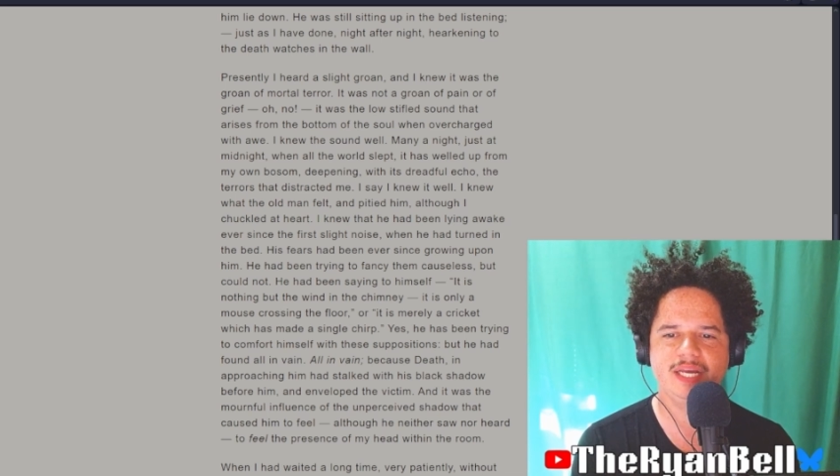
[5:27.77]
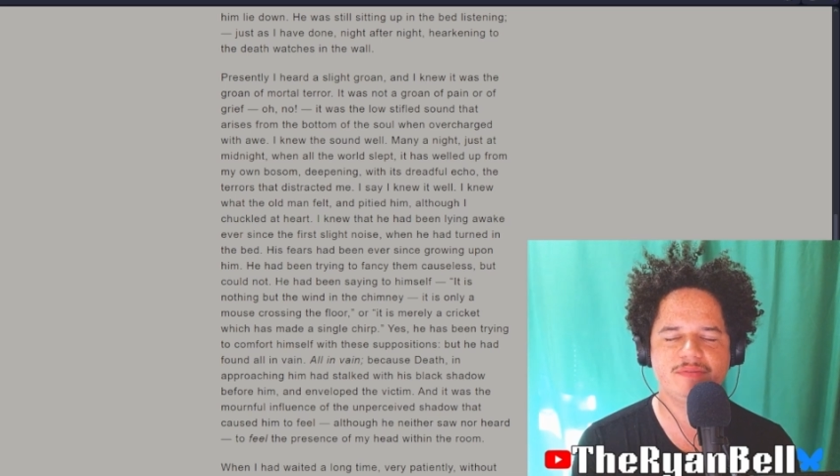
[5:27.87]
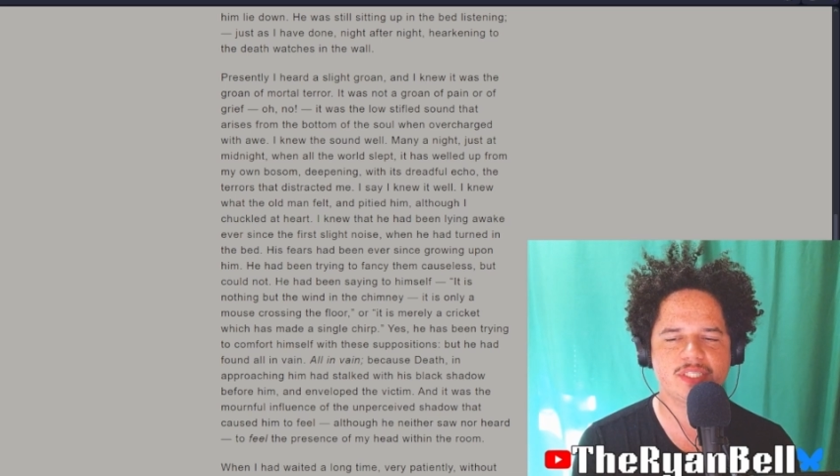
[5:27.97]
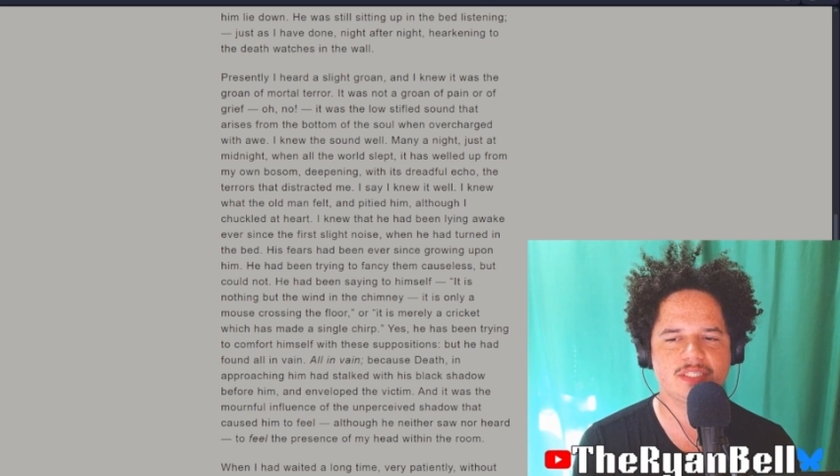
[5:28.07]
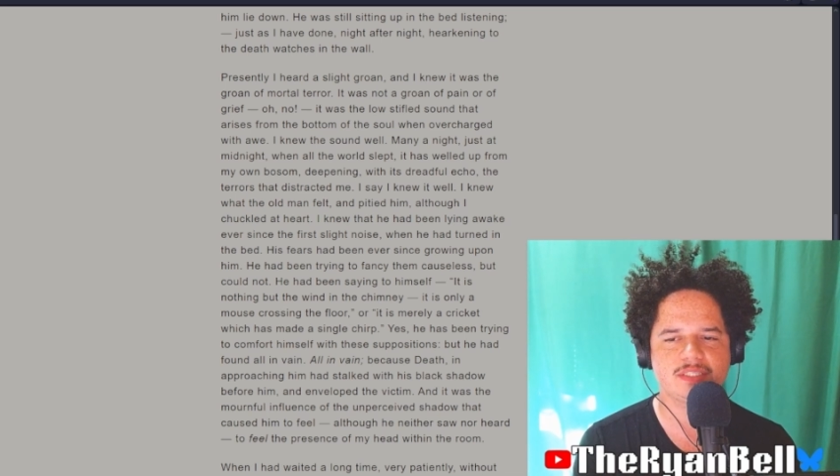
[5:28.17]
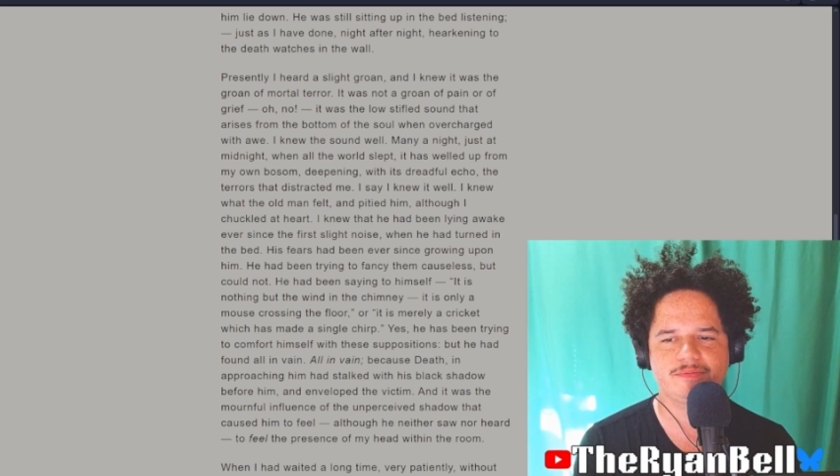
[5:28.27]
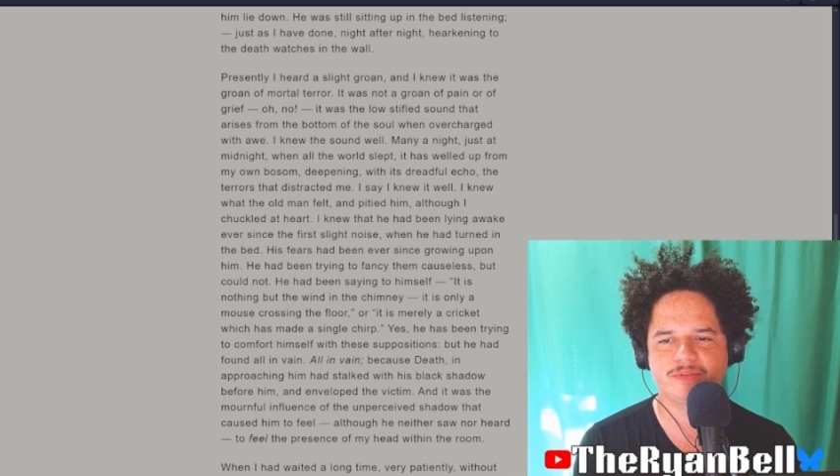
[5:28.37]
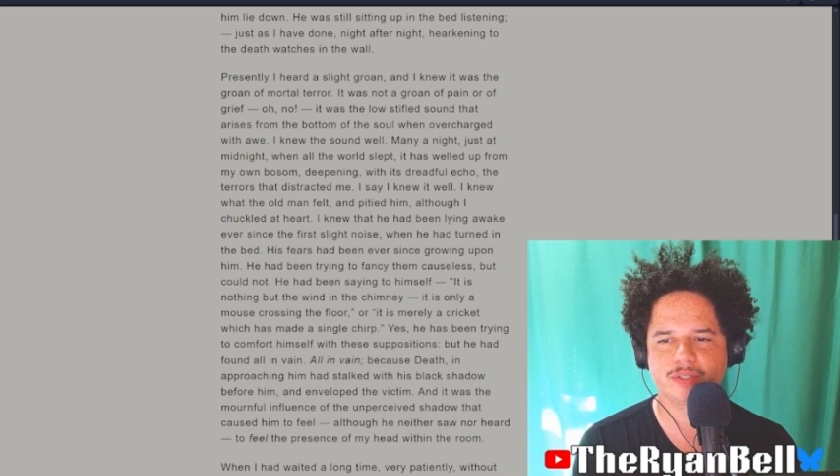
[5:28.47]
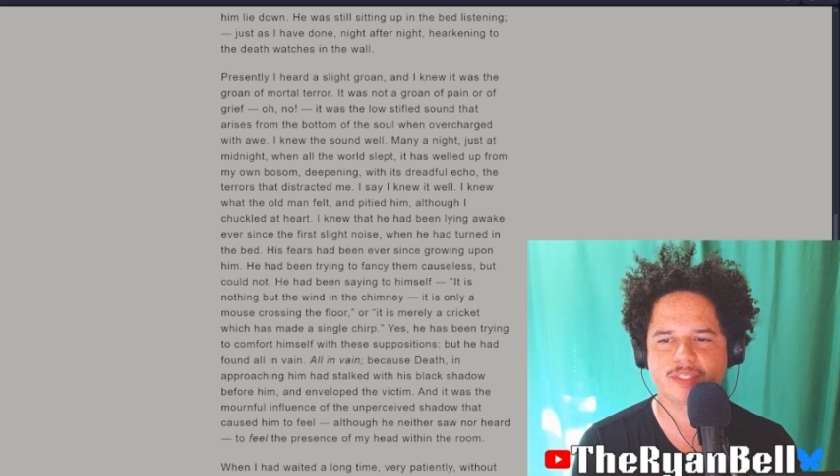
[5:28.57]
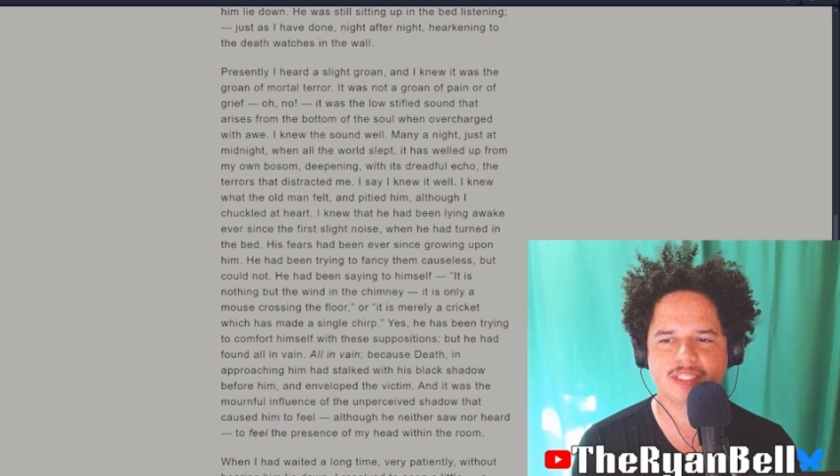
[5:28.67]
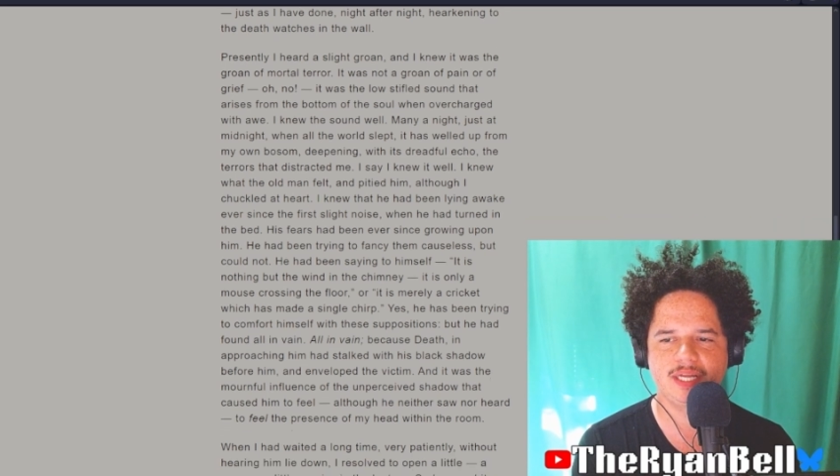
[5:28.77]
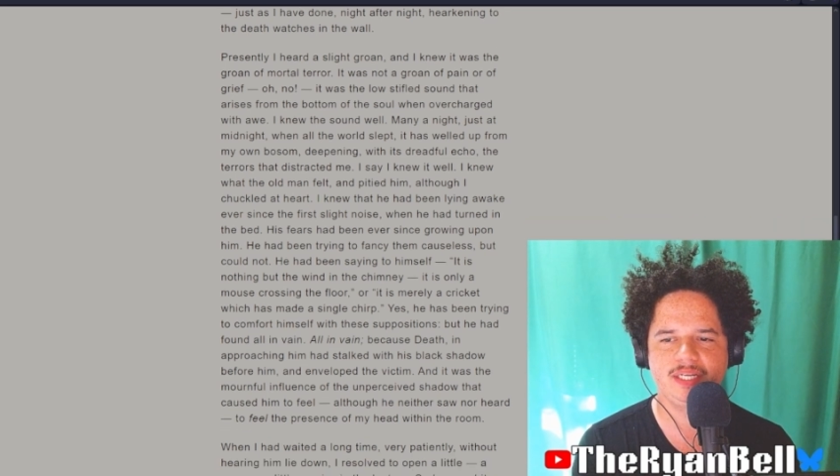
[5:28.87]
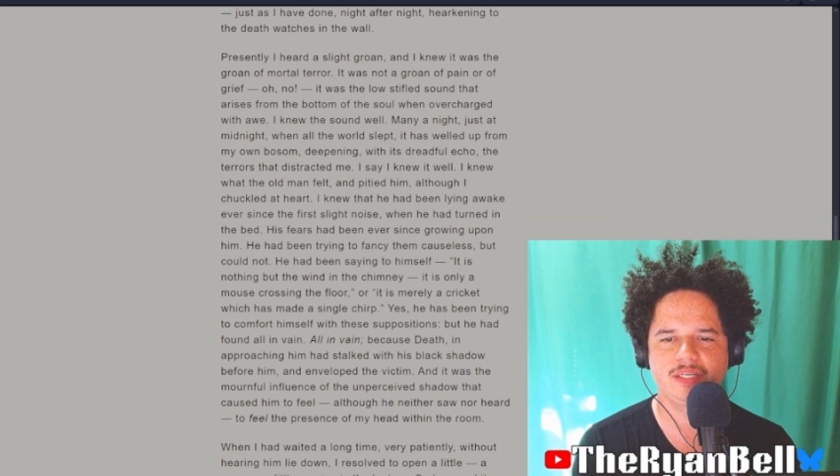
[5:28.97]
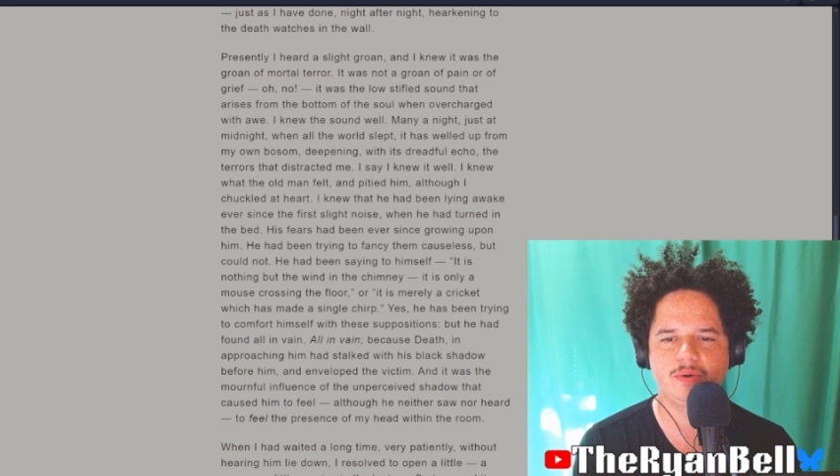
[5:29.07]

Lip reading: ever since the first slight